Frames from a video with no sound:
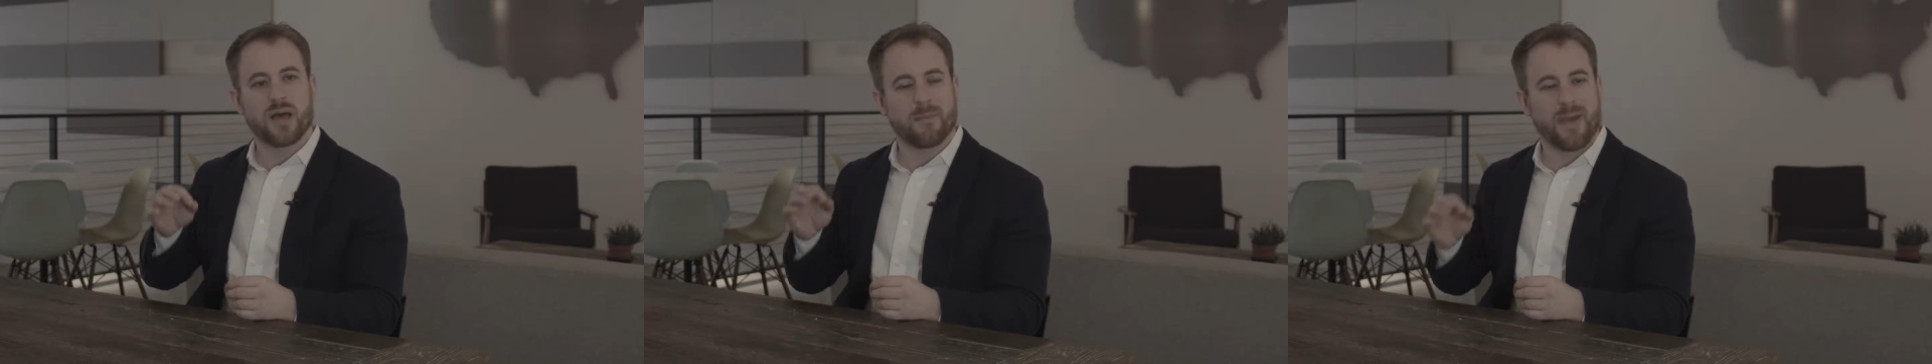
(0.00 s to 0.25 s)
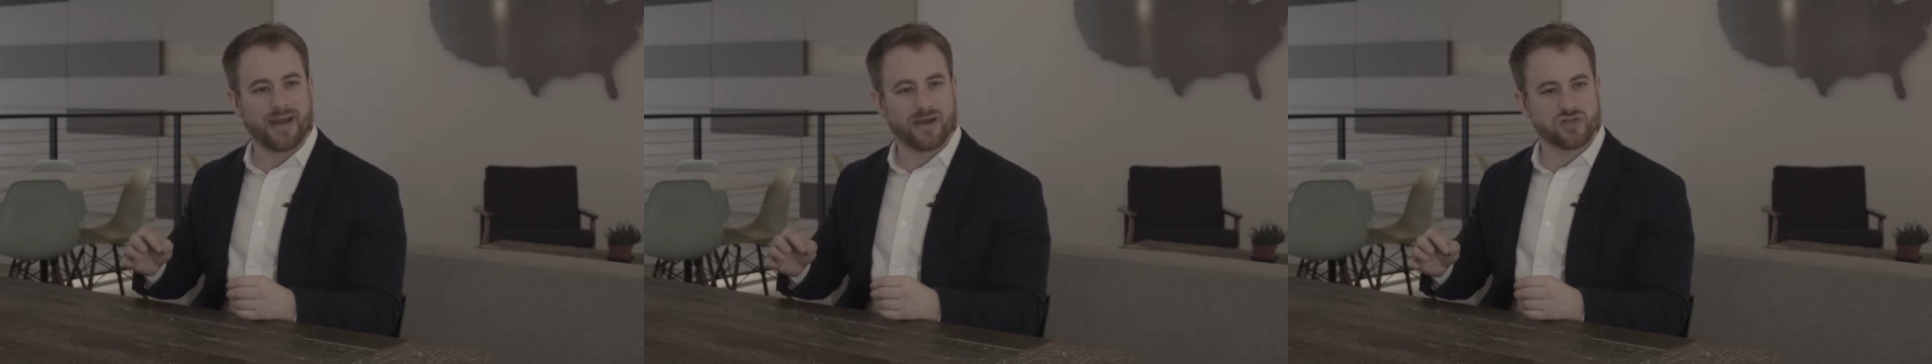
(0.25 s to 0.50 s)

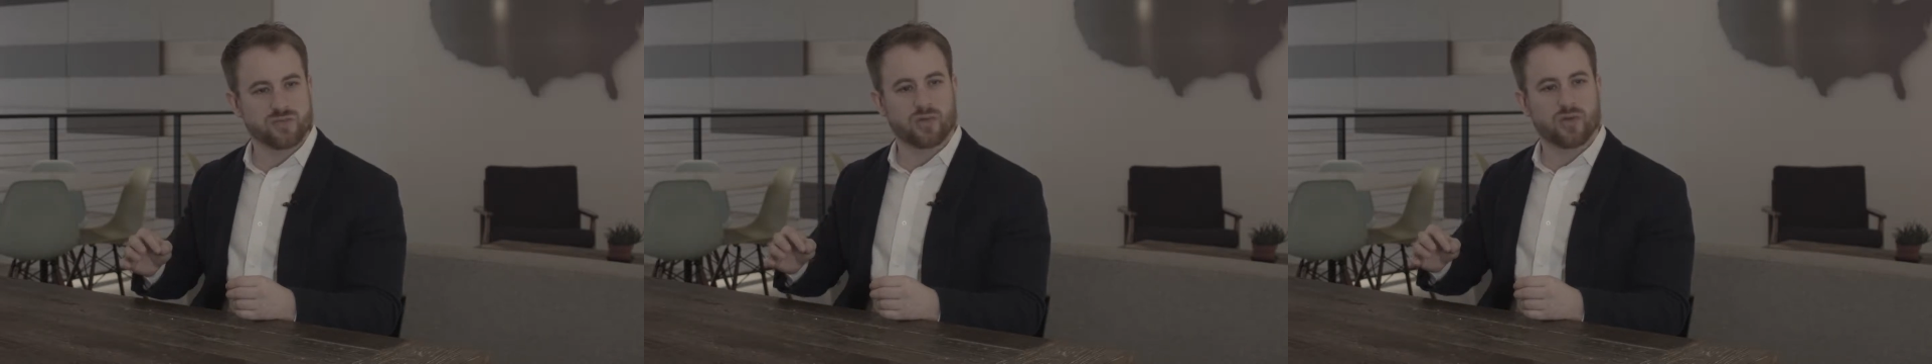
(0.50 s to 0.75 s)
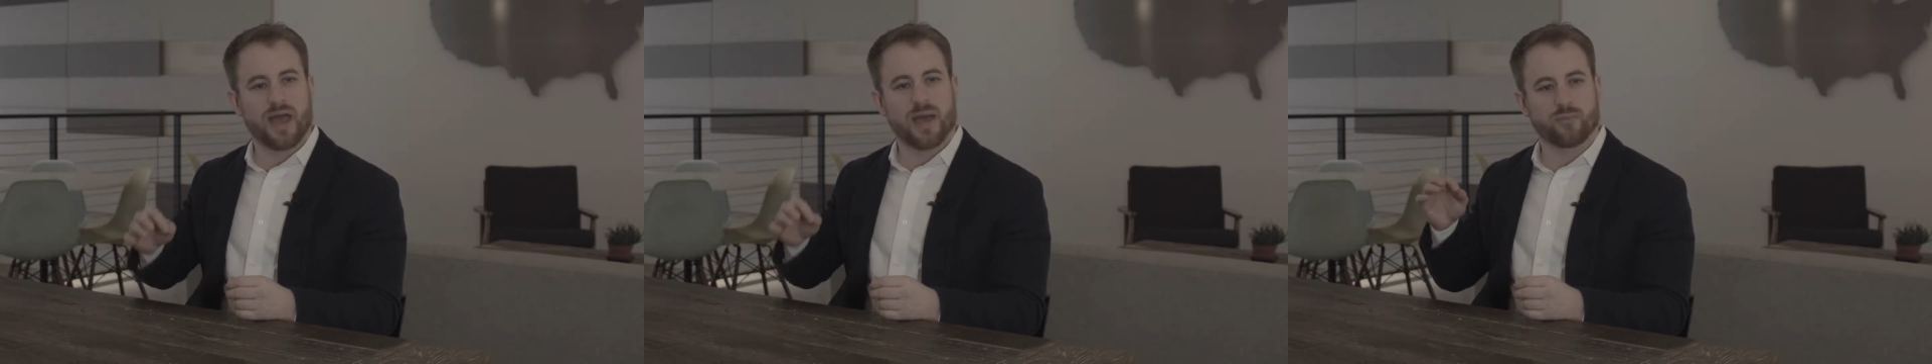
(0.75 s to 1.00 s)

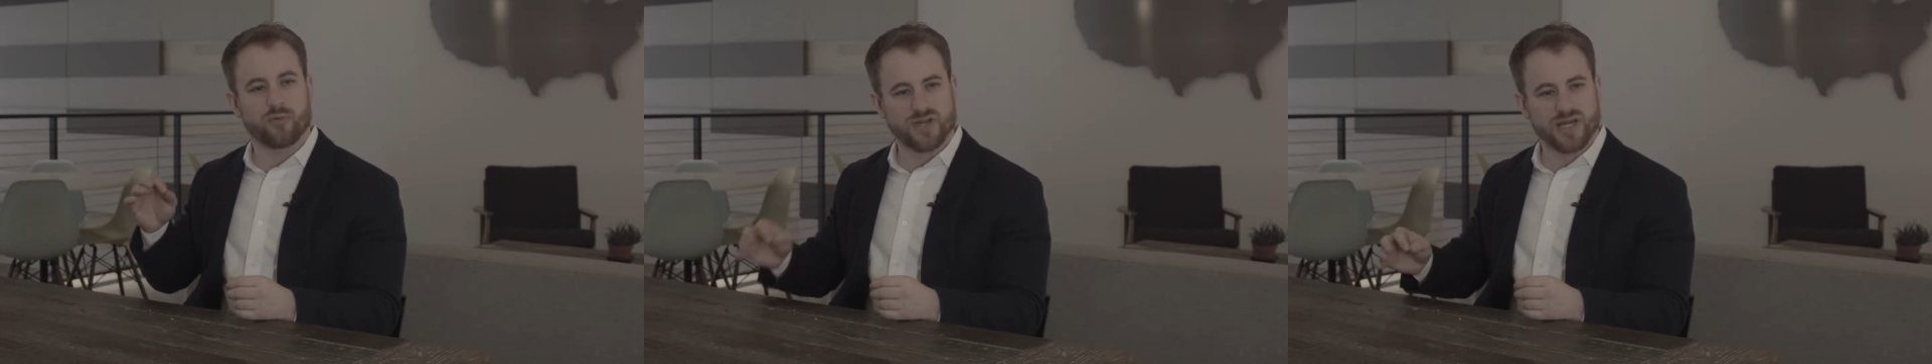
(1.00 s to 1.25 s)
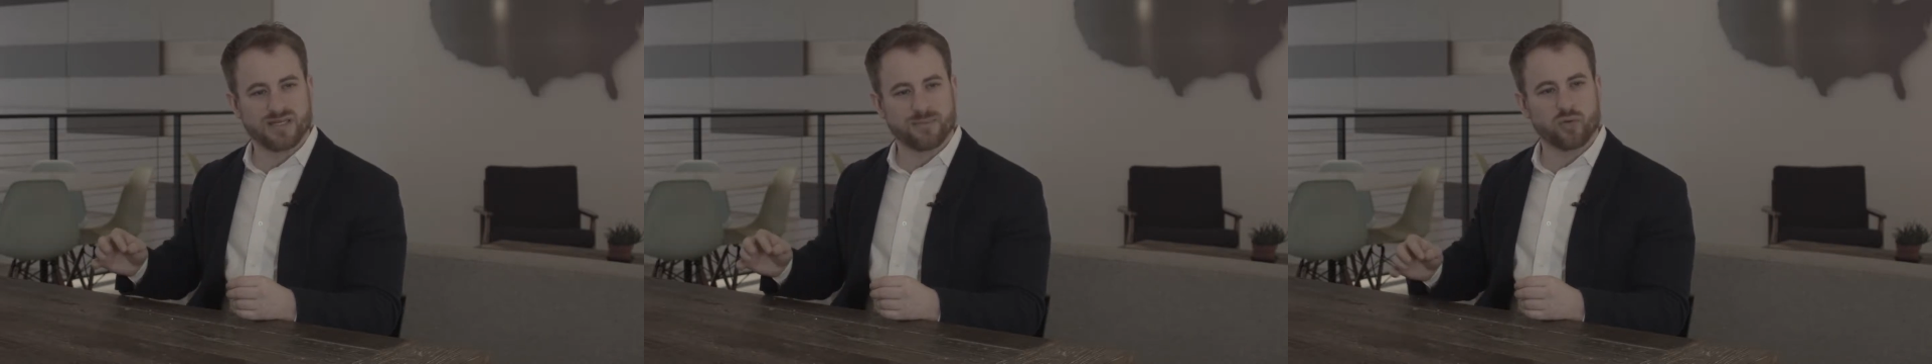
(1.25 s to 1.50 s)
manageable, and
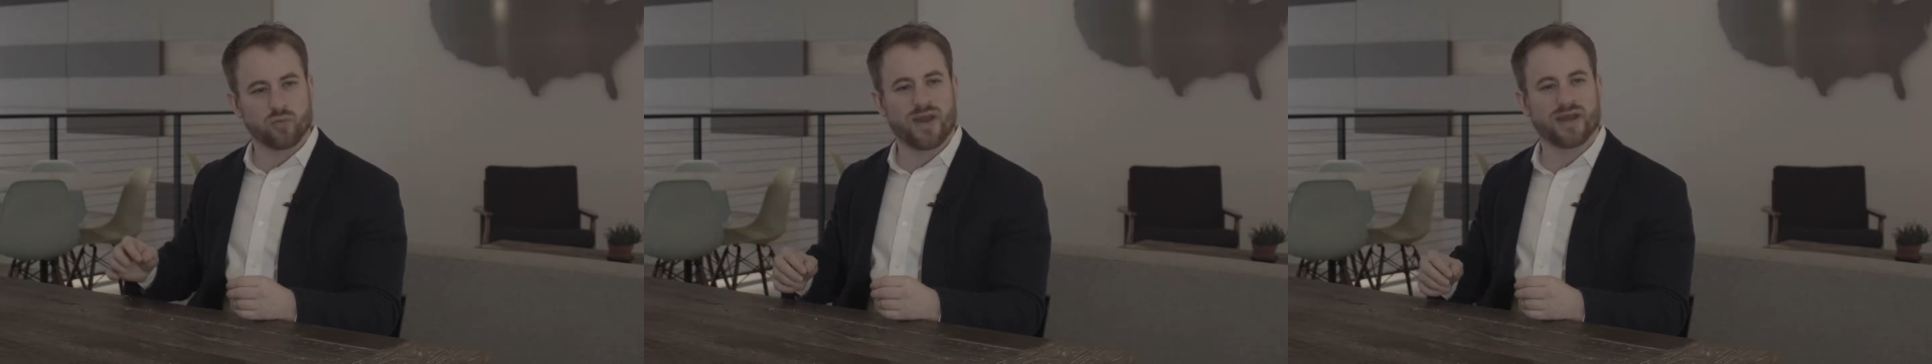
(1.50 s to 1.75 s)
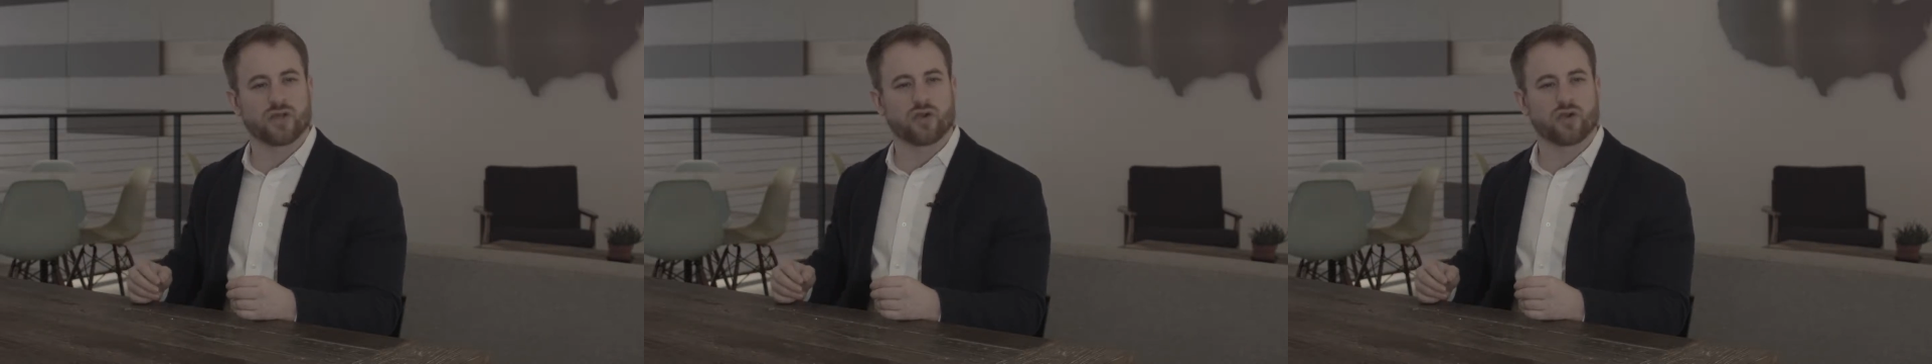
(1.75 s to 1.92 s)
predictable rent